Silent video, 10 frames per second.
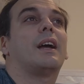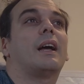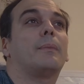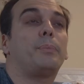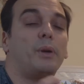
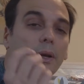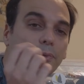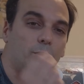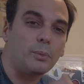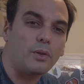and
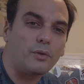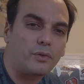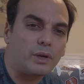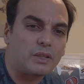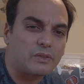perhaps some other
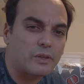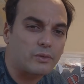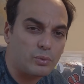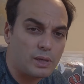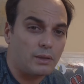friends
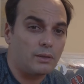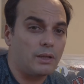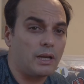as well.